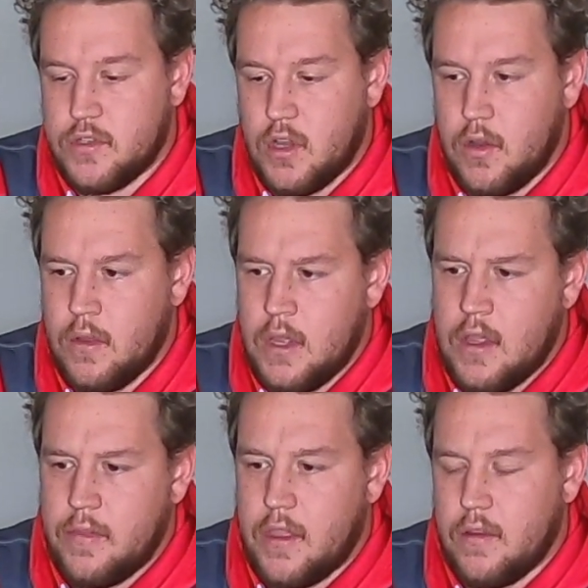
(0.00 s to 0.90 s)
So
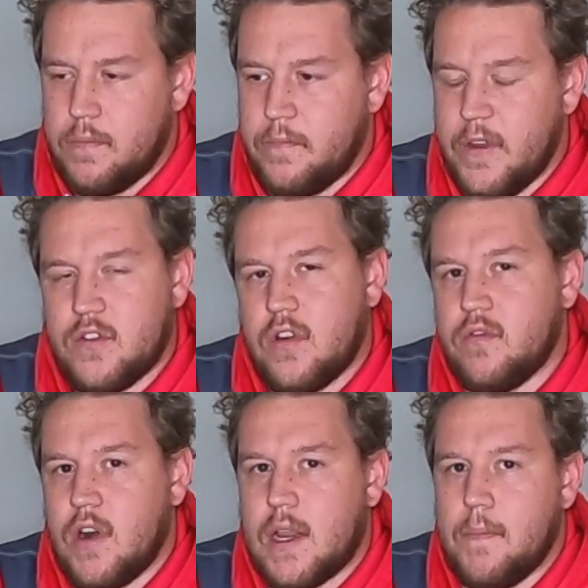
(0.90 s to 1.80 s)
the
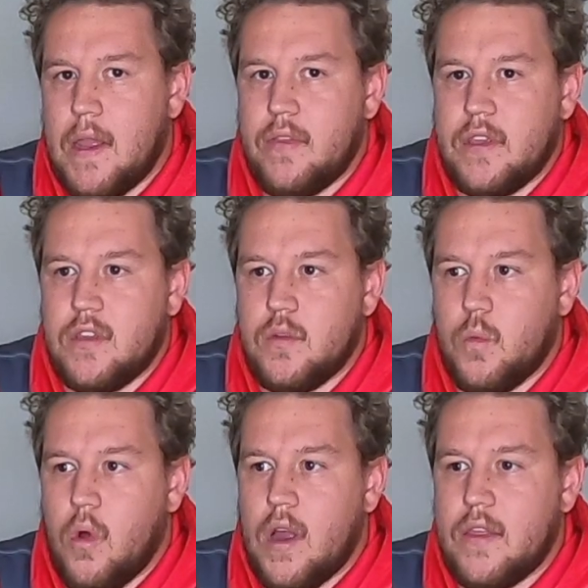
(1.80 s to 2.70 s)
Victron recommend that
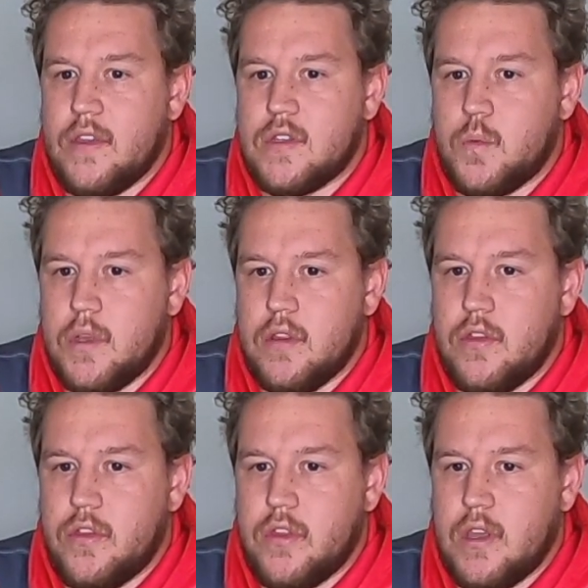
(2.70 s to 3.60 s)
you wire this
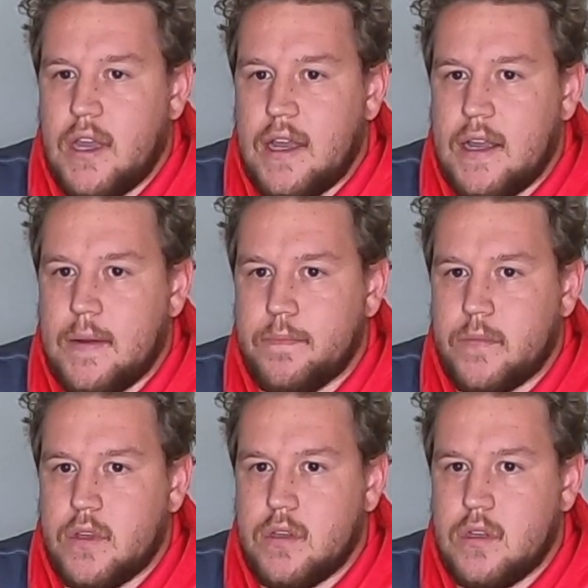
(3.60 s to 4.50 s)
with um,